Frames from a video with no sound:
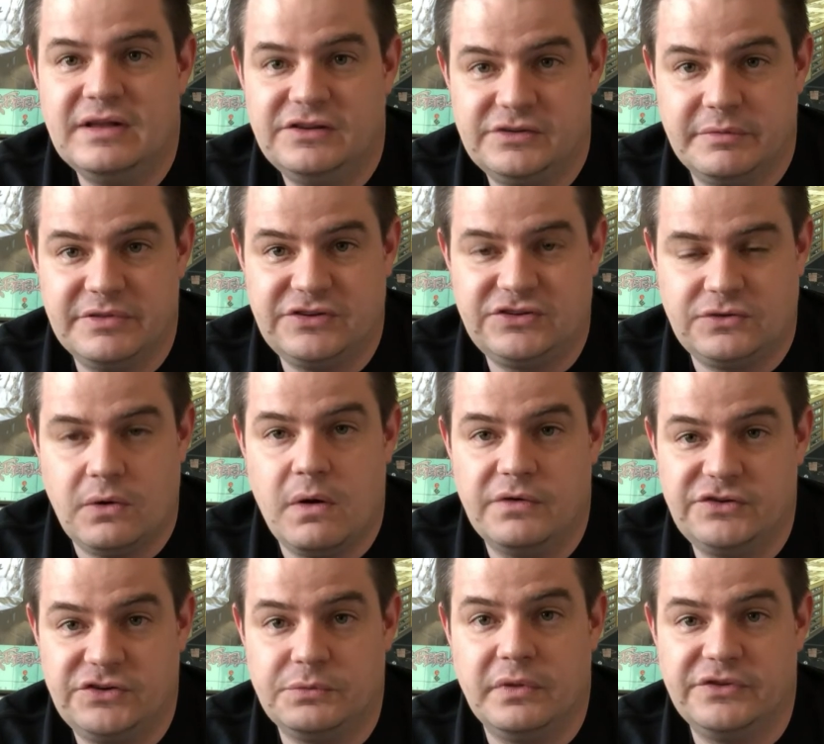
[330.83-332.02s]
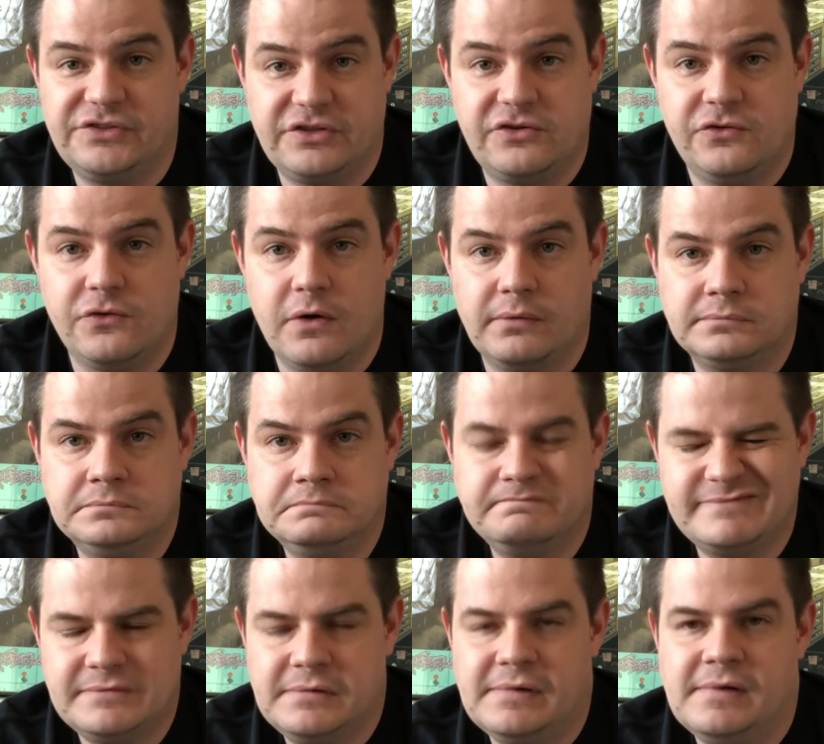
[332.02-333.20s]
some of the stars as well as the crew.
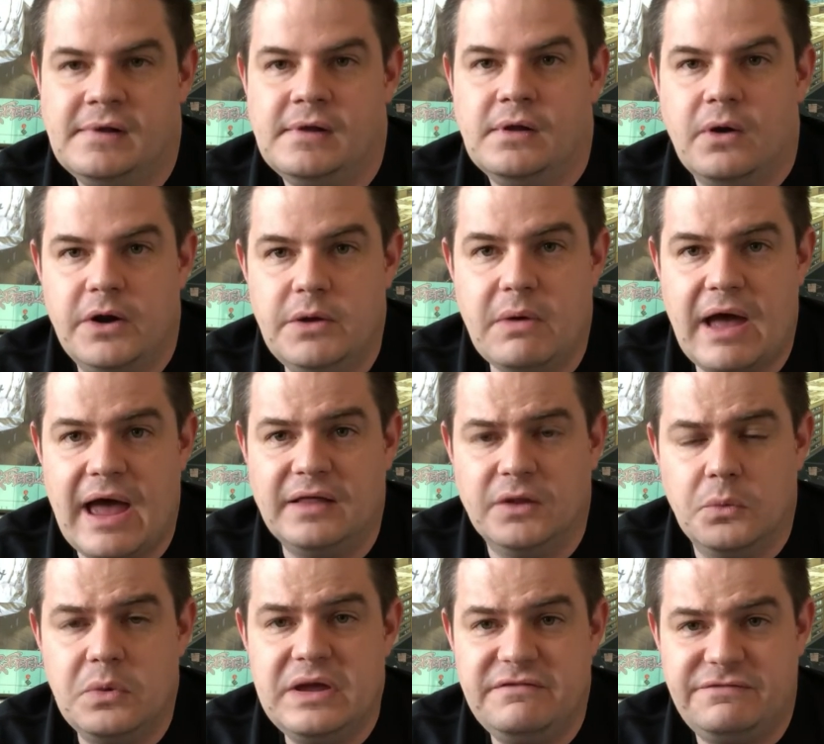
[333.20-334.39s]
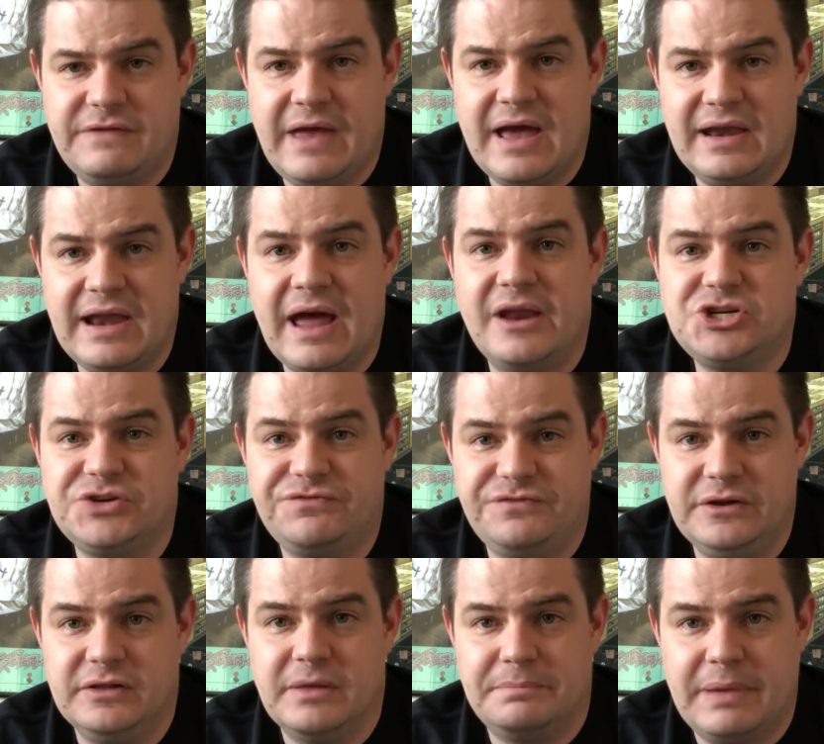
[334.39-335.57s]
Are you a Halloween fan? And how did you
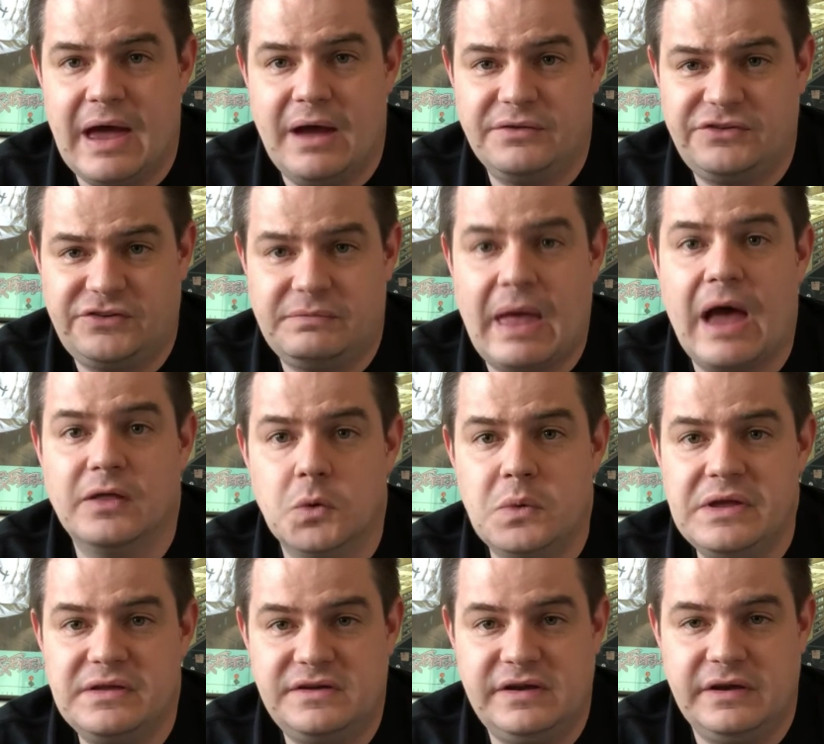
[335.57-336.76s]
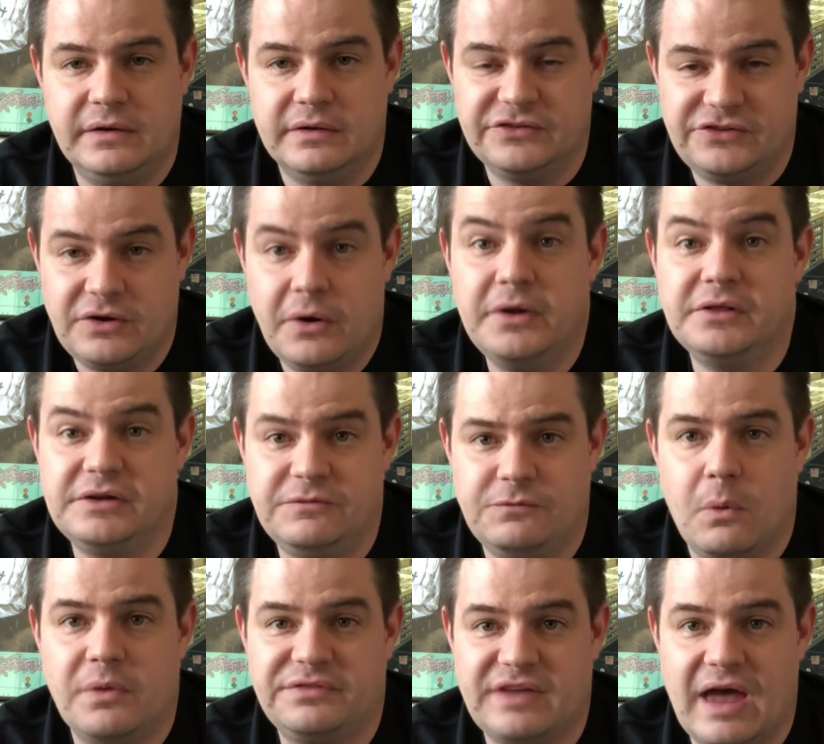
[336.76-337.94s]
feel about Halloween Kills? Are you looking
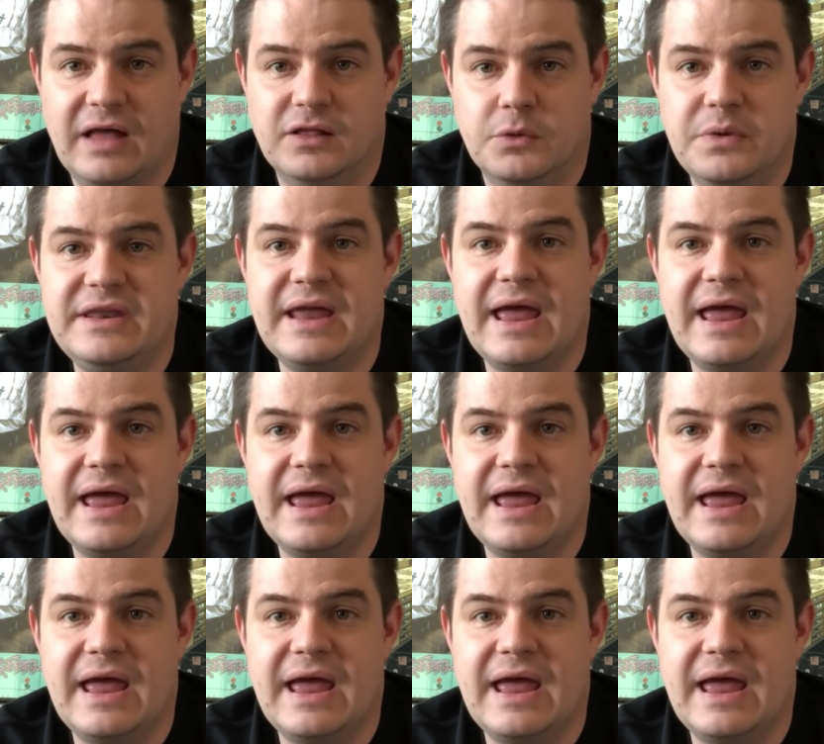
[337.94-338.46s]
forward to Halloween